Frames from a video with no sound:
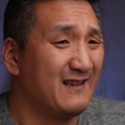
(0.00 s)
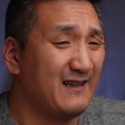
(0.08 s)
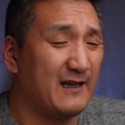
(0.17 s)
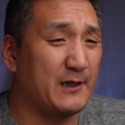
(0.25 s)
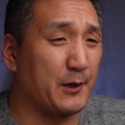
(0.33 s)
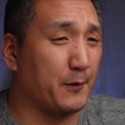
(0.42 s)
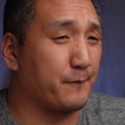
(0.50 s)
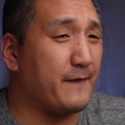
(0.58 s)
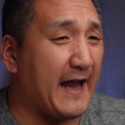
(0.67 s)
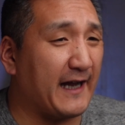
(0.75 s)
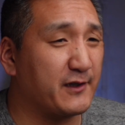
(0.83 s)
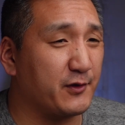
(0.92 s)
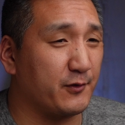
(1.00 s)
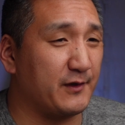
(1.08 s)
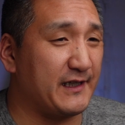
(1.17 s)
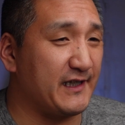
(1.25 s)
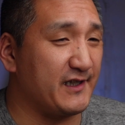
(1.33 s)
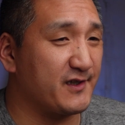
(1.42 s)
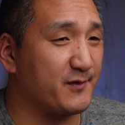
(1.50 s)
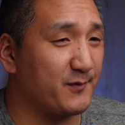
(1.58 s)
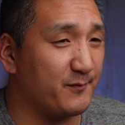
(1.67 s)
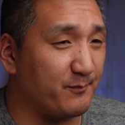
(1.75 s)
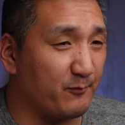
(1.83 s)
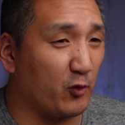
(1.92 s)
Another factor is
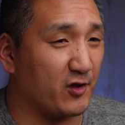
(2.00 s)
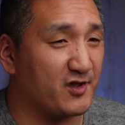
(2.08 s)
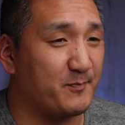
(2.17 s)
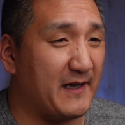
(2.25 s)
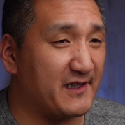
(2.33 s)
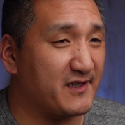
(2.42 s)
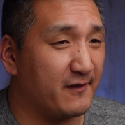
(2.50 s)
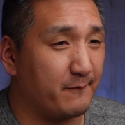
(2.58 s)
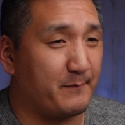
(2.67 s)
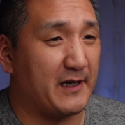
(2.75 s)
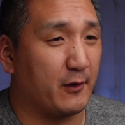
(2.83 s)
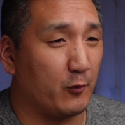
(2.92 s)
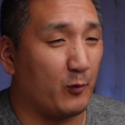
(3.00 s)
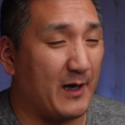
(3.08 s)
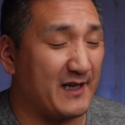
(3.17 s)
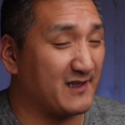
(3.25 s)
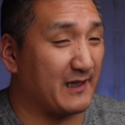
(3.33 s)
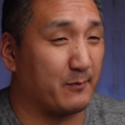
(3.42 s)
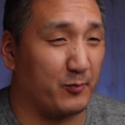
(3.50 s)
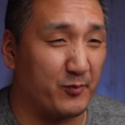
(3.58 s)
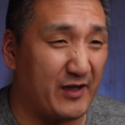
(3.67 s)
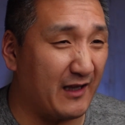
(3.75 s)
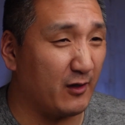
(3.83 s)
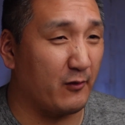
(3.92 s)
more expensive, bigger wines like
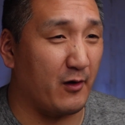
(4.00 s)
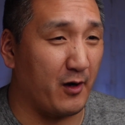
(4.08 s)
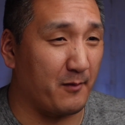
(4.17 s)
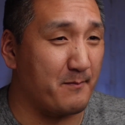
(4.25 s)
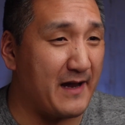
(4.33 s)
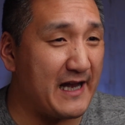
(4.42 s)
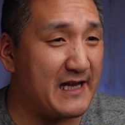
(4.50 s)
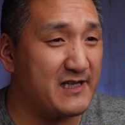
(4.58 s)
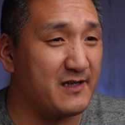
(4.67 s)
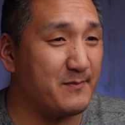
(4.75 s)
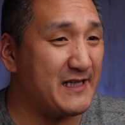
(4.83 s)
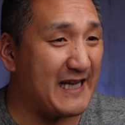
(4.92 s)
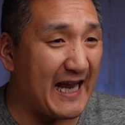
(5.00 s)
Brunello are made to be